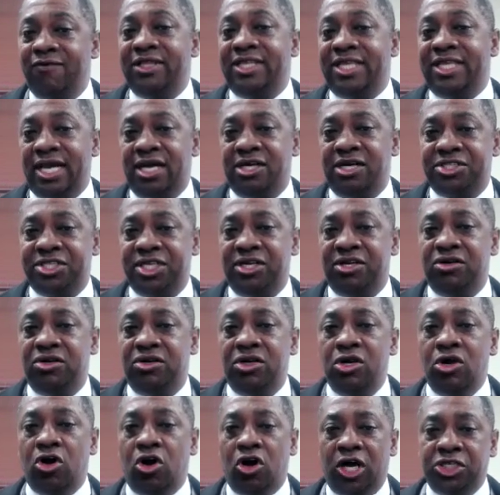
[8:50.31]
counselor
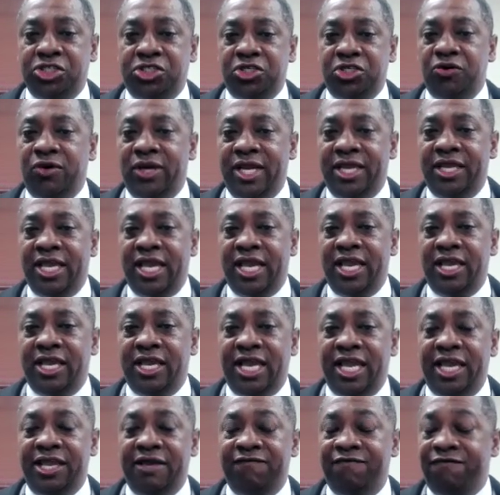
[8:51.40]
or to
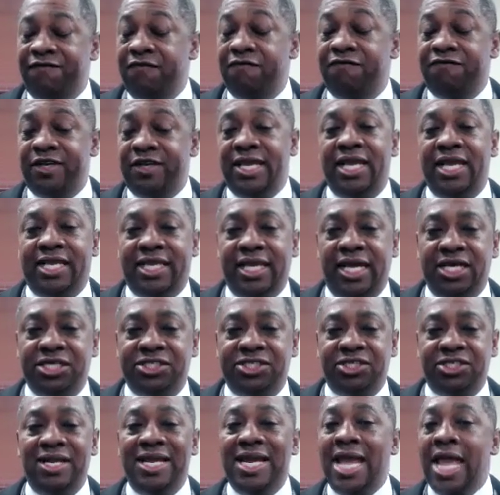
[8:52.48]
a VA
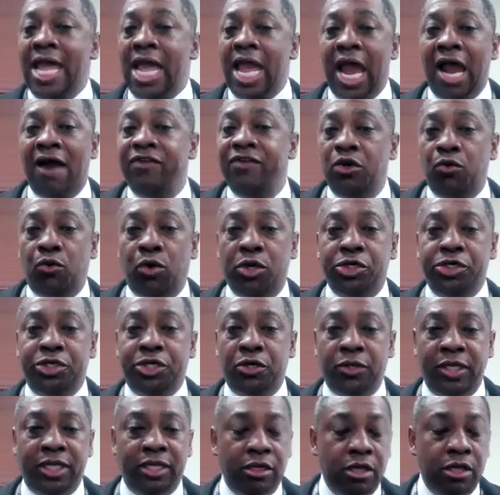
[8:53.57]
counselor, however you want to
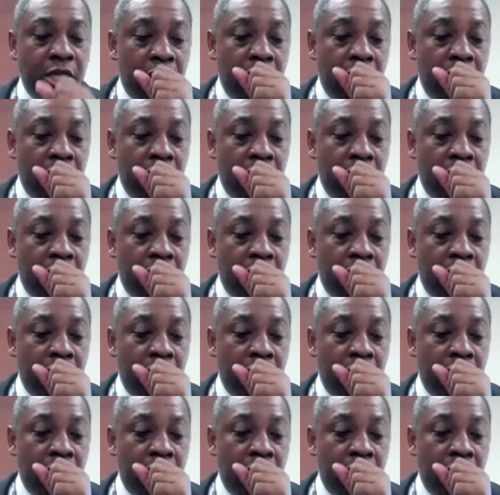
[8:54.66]
do it.